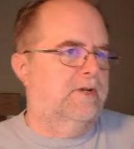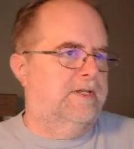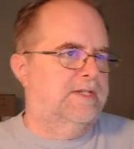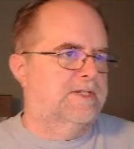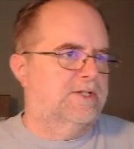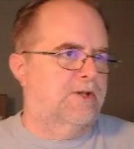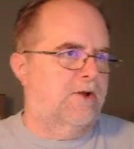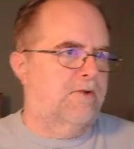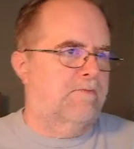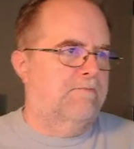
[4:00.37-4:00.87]

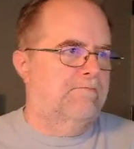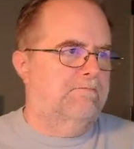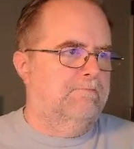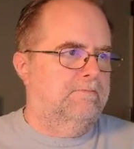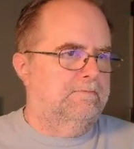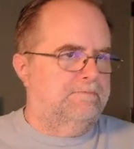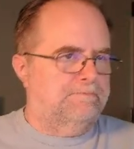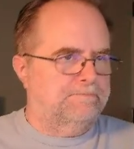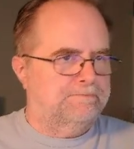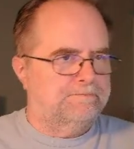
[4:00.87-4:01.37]
so,
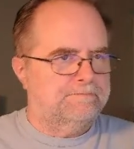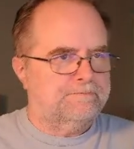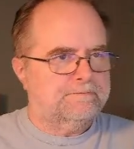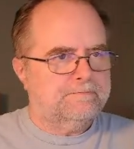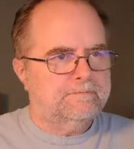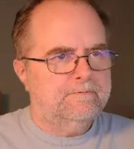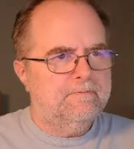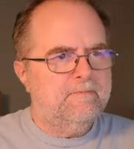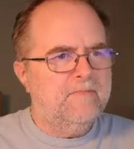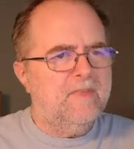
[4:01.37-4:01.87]

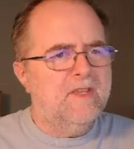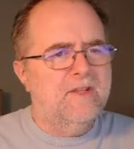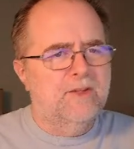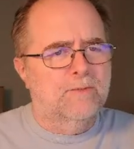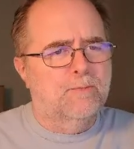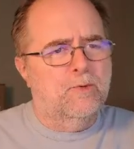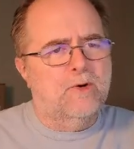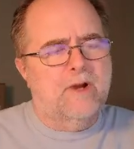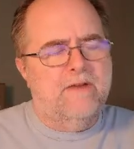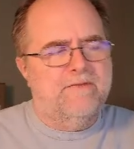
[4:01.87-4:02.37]
the
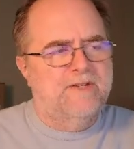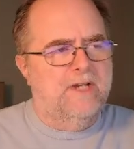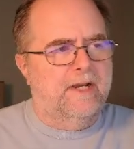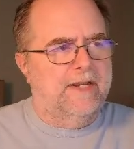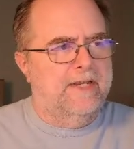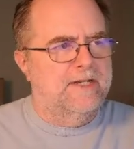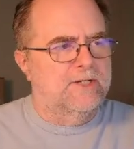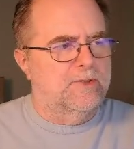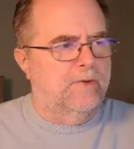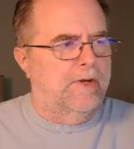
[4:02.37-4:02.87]
more I've dug
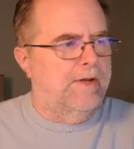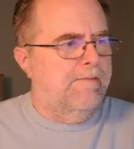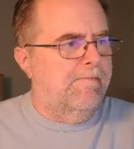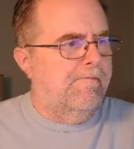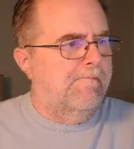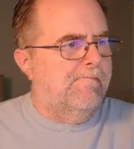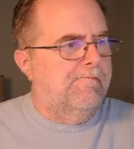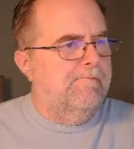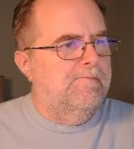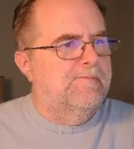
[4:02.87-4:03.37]
into it.
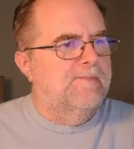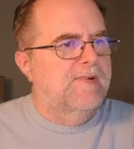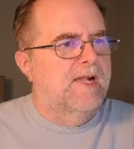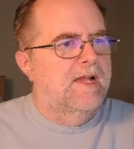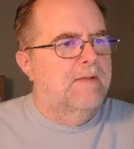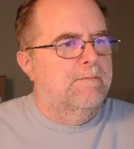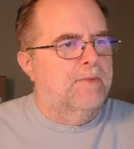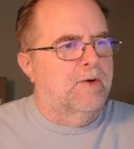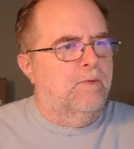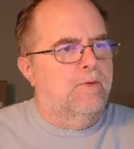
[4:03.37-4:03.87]

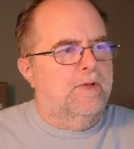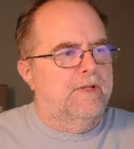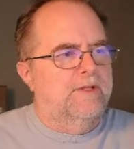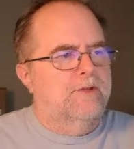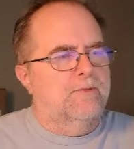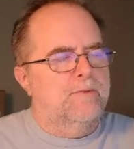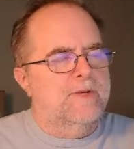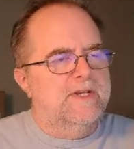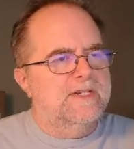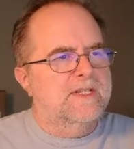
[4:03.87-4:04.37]
But the
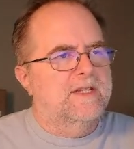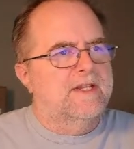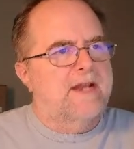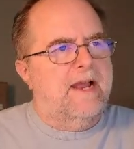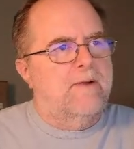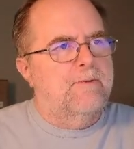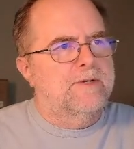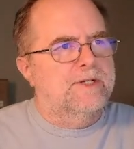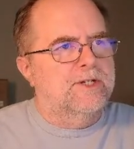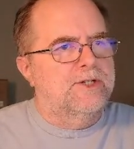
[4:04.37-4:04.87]
reason that I
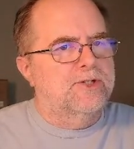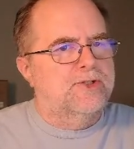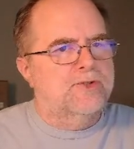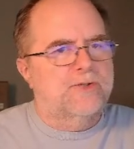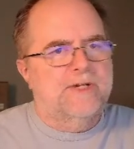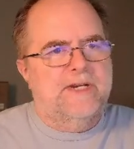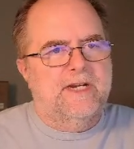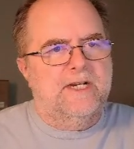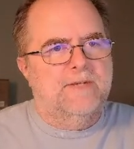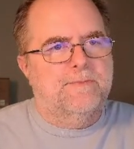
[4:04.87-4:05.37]
was
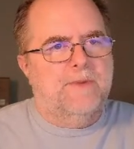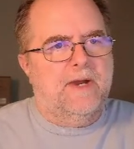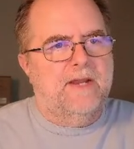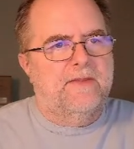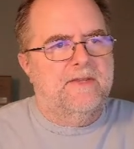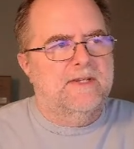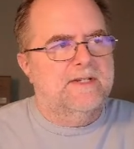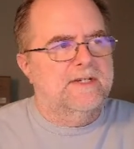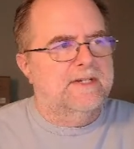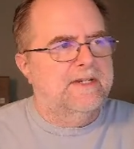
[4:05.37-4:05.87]
intrigued by
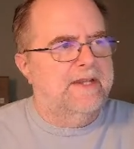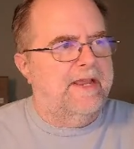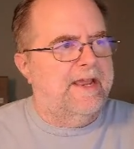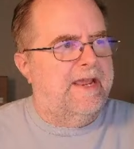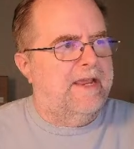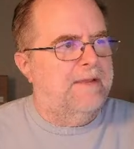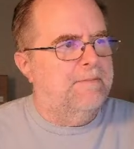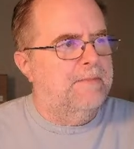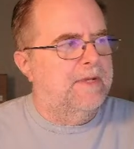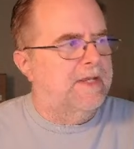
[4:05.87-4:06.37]
this
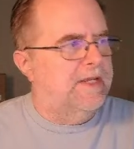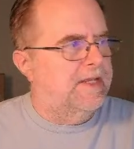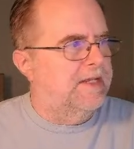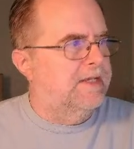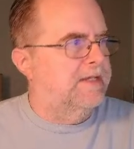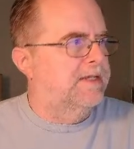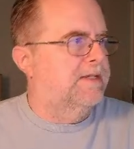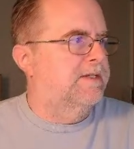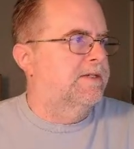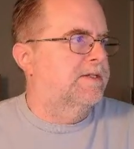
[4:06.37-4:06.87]
game
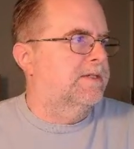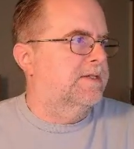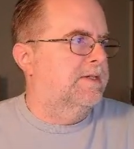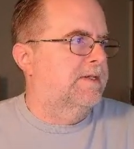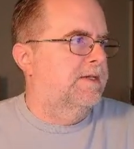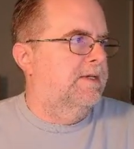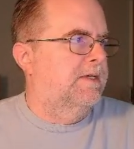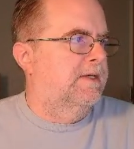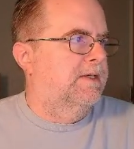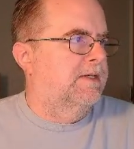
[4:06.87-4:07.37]
is,
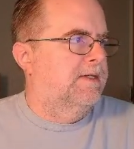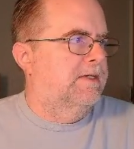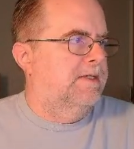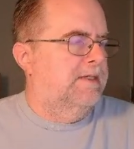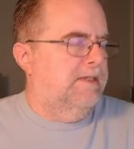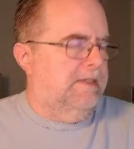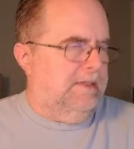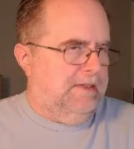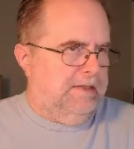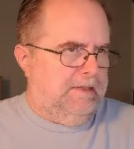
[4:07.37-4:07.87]

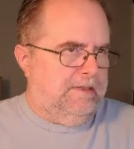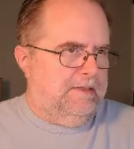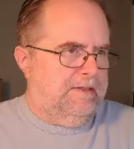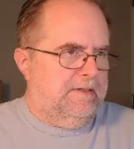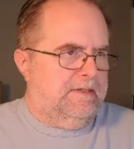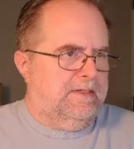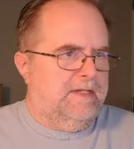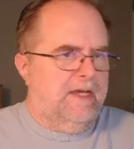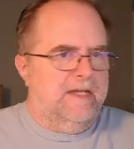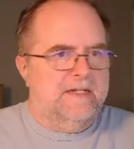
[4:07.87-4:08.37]

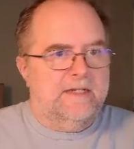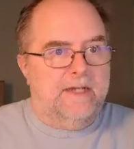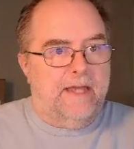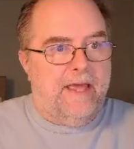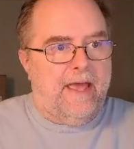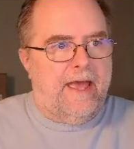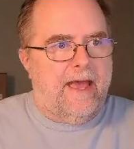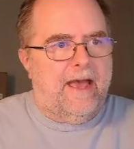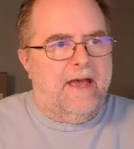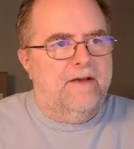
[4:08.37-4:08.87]
does it
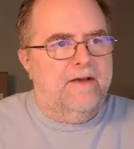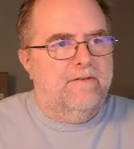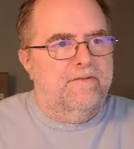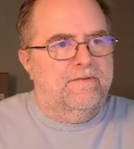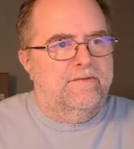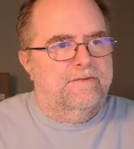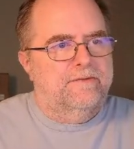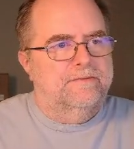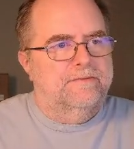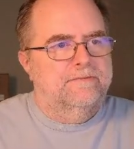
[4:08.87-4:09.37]
have
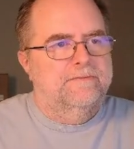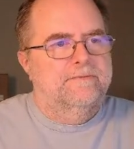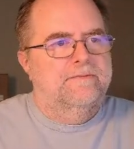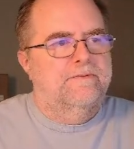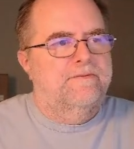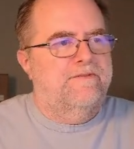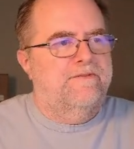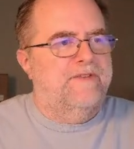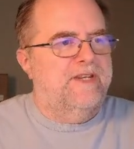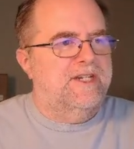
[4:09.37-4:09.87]

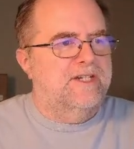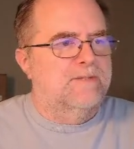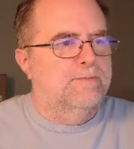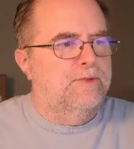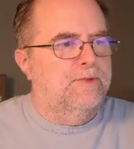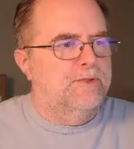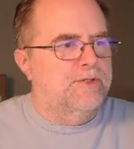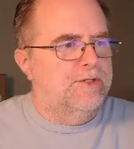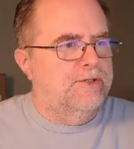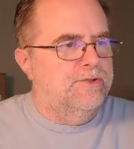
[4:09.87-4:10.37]
feasible
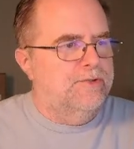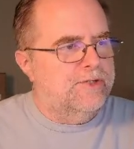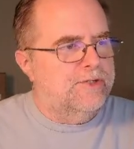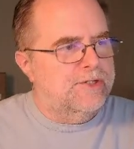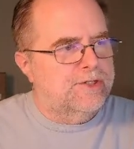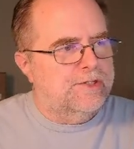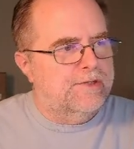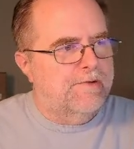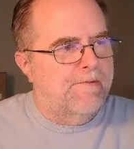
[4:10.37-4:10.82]
use